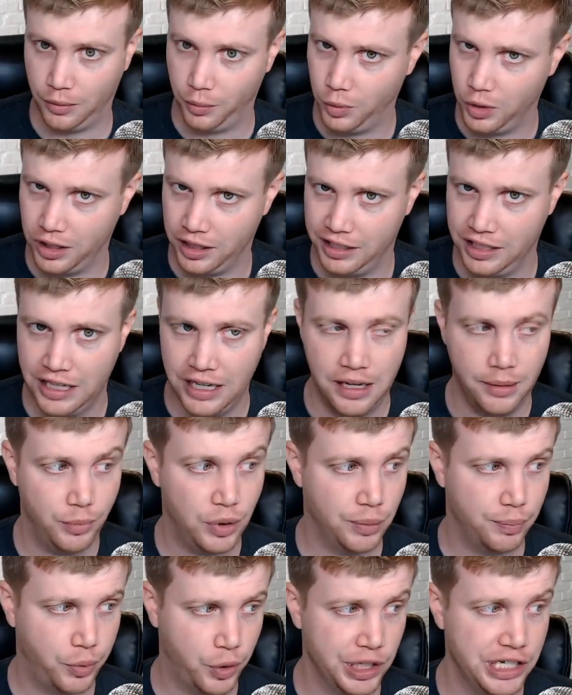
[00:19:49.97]
wood,
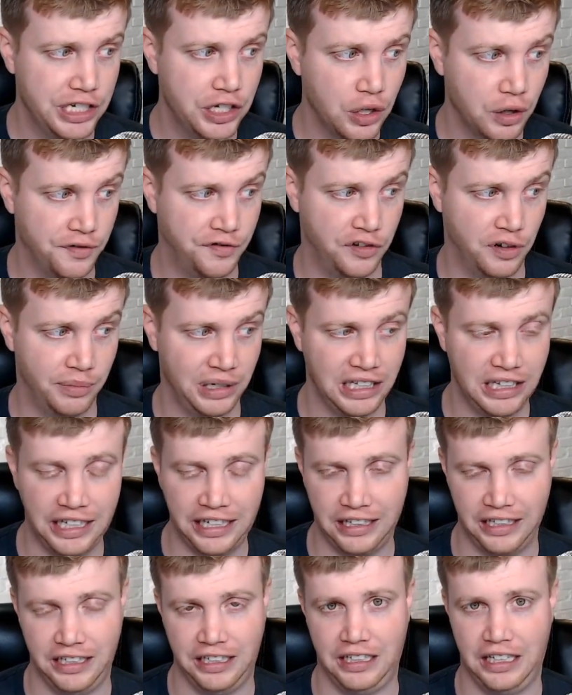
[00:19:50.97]
been pretty good for me
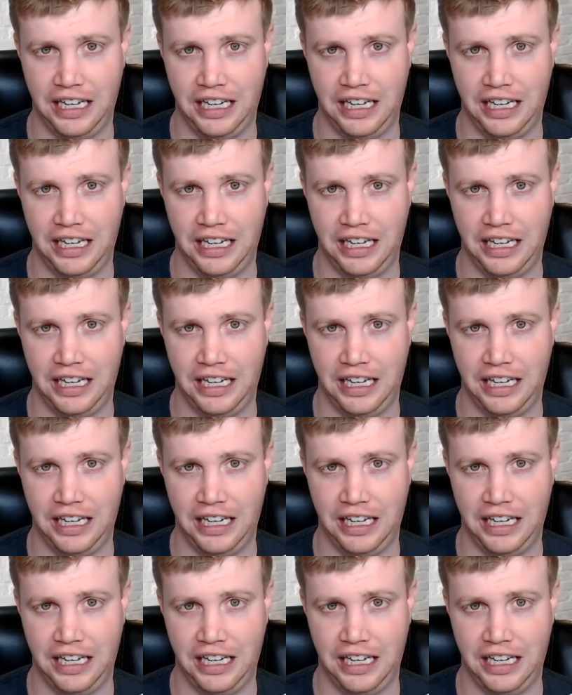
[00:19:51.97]
lately.